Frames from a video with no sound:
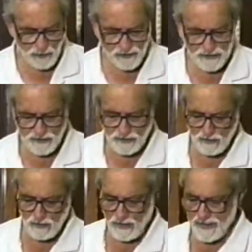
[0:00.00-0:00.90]
fall into
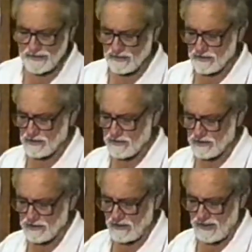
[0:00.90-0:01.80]
two classes
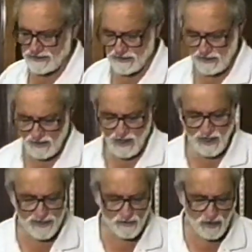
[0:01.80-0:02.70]
the celestial
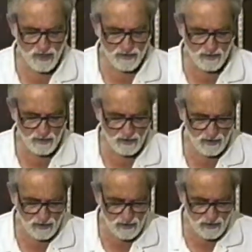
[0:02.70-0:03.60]
hierarchy
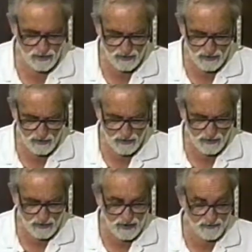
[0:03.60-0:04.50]

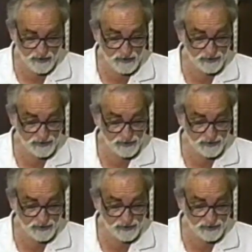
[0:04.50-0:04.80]
and the